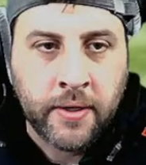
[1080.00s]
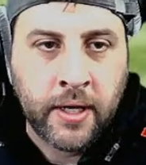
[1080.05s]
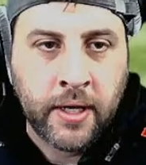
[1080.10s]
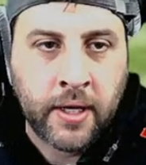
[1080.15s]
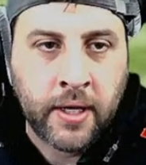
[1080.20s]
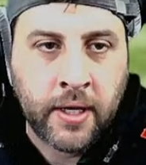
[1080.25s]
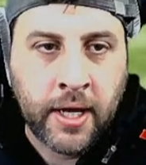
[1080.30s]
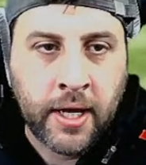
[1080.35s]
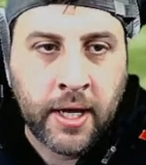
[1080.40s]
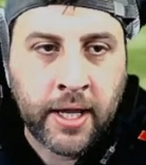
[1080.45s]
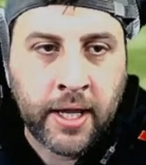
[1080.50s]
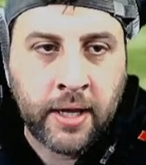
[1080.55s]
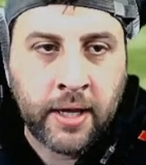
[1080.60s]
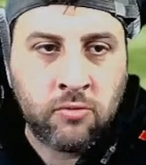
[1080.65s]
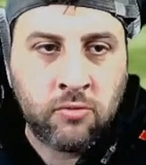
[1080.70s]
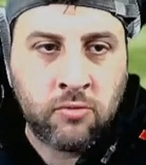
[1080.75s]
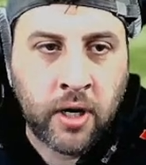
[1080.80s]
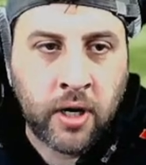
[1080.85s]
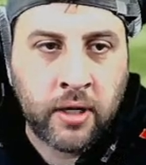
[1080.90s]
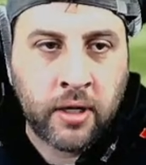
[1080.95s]
and they
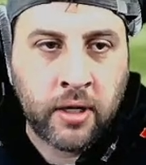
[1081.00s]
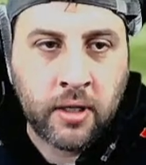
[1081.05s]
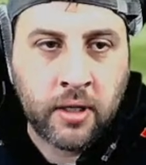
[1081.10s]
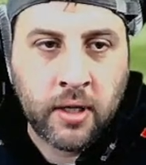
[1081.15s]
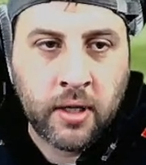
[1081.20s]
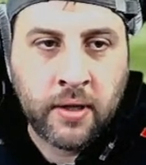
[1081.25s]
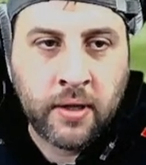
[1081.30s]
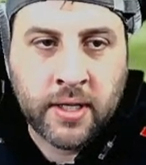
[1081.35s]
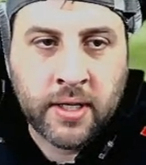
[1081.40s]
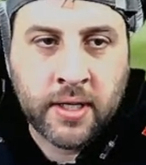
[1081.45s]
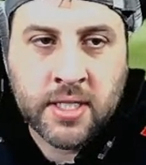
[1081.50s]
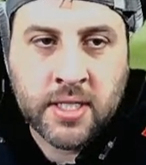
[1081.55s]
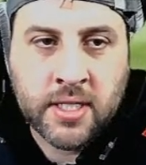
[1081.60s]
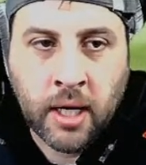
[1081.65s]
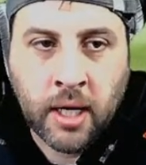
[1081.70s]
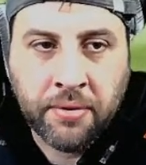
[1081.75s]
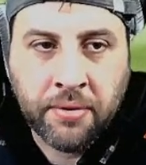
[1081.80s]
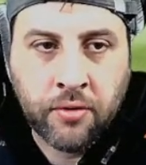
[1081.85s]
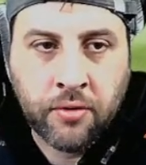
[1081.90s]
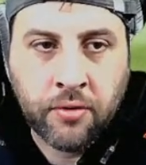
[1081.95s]
run this up
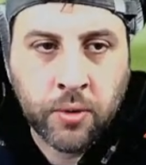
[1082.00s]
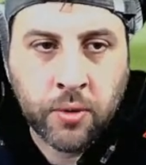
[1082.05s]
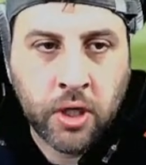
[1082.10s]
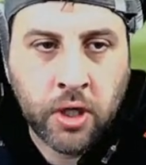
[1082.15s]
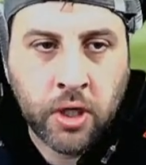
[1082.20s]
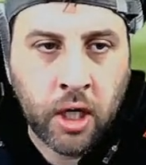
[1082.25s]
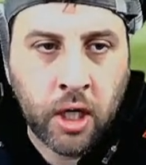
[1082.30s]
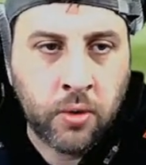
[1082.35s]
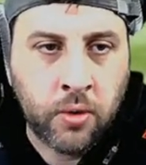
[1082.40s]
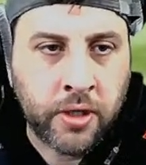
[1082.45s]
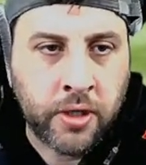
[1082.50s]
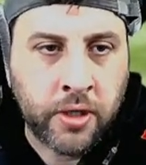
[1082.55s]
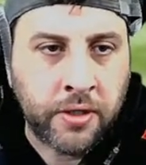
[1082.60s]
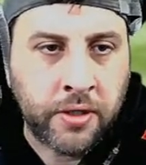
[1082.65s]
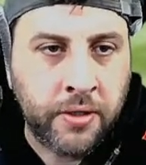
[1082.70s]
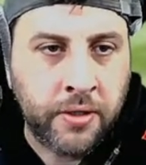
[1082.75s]
through Conan.